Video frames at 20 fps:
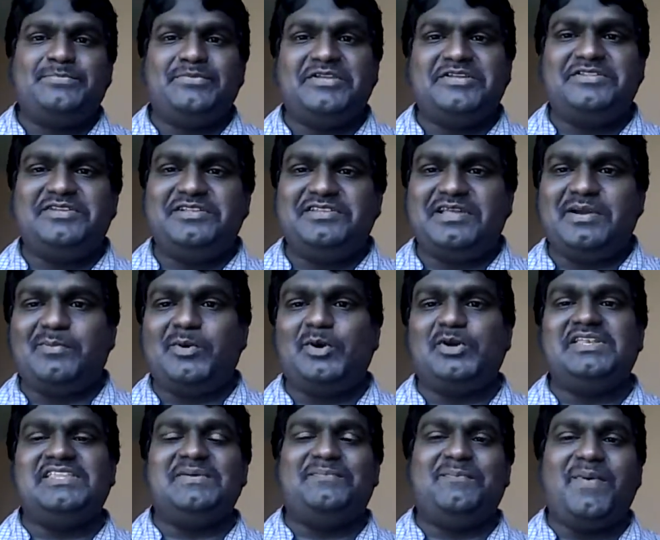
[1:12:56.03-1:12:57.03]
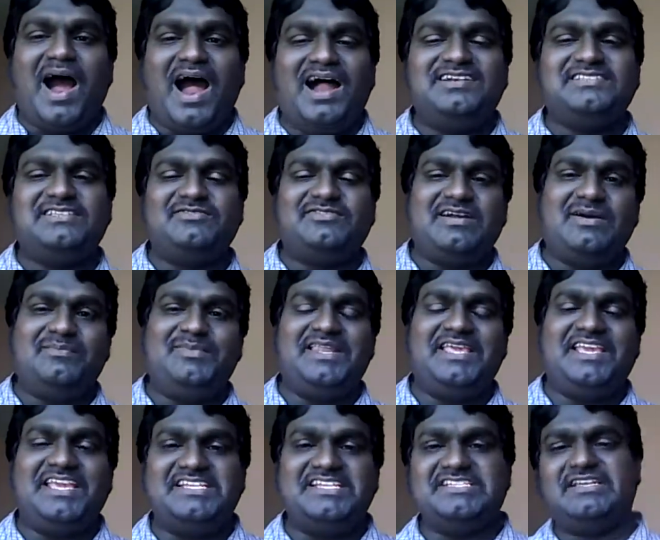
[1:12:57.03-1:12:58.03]
This is about the parts of
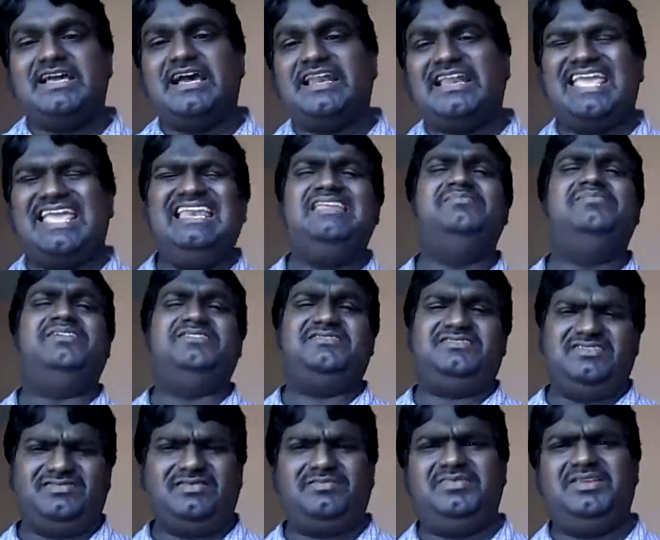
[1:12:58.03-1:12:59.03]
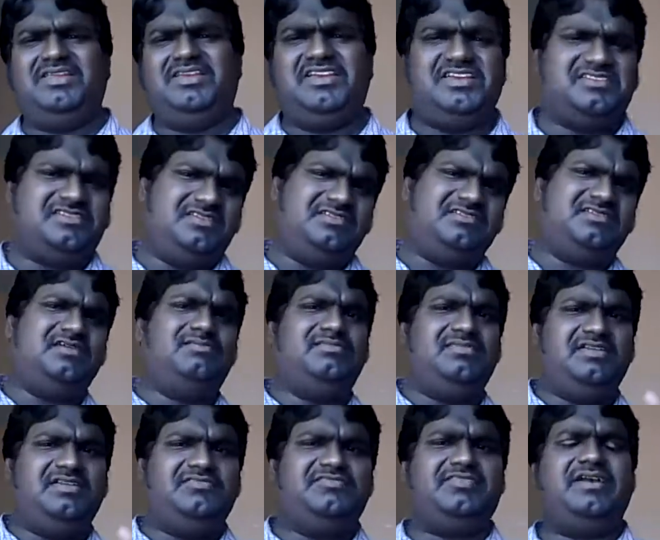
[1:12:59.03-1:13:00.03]
communication or elements of communication.
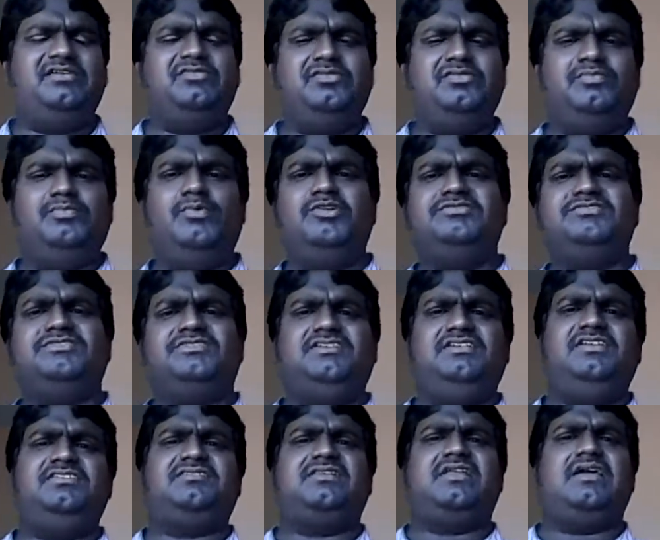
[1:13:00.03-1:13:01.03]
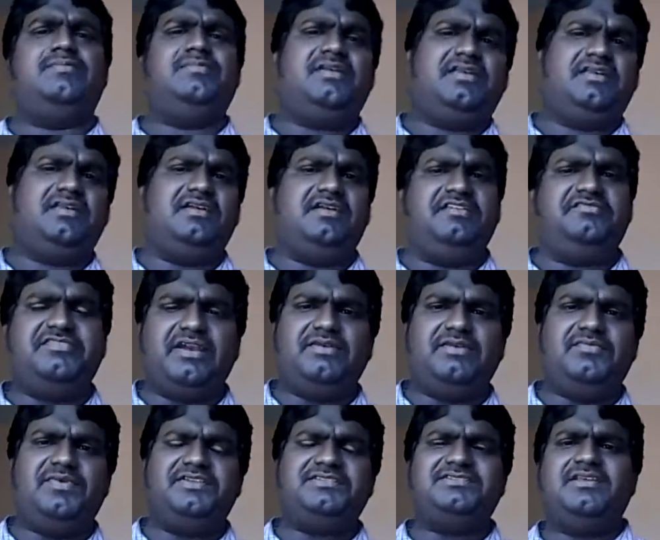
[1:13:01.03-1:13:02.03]
Some different books describe it in a
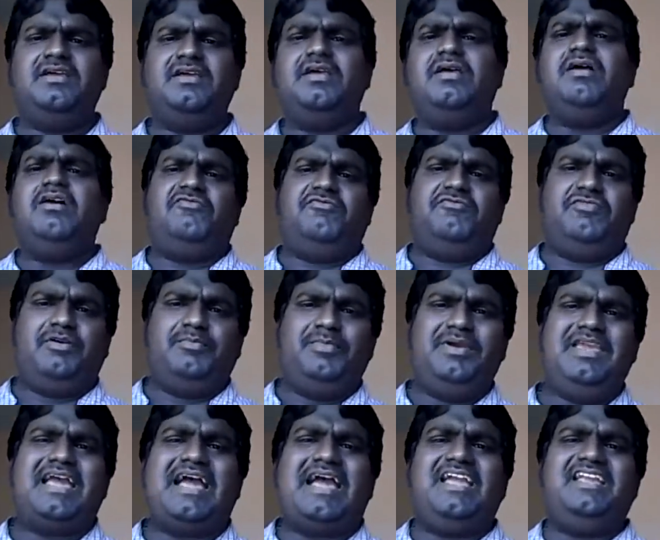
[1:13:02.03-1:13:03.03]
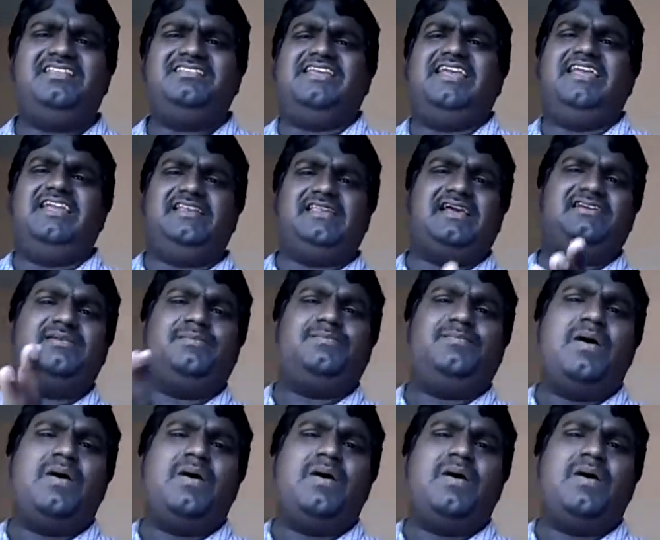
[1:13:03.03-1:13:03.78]
different ways. For me, I say it as a